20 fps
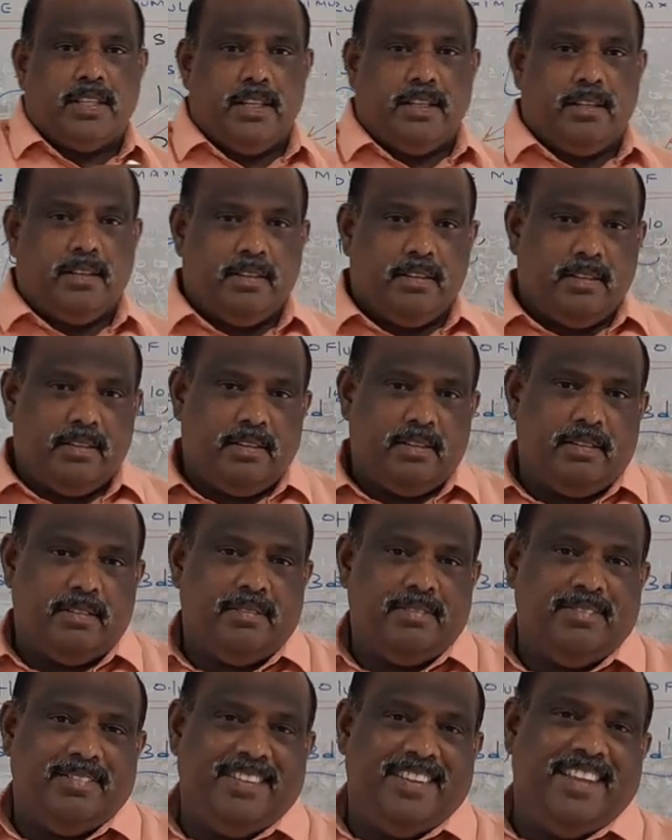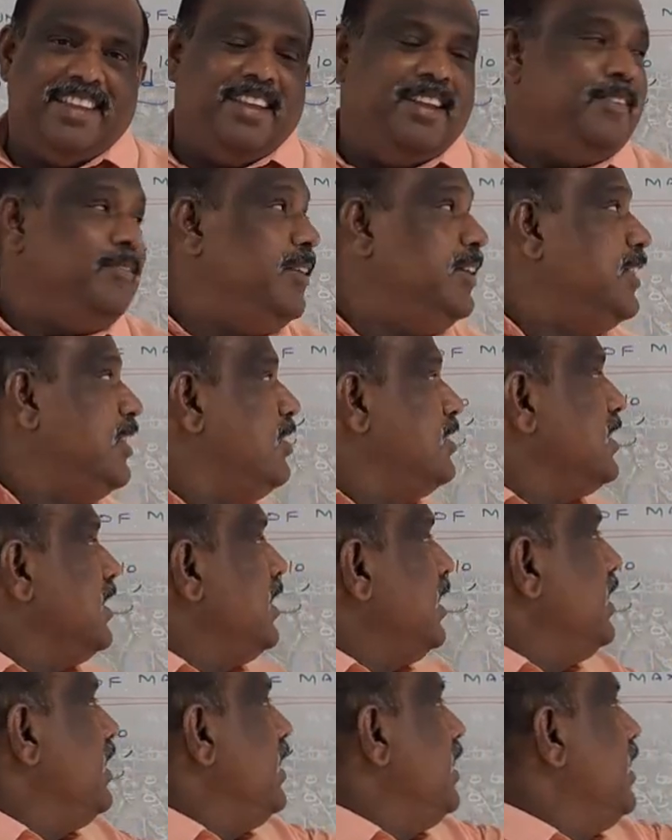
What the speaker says: you will sit? Whether you sit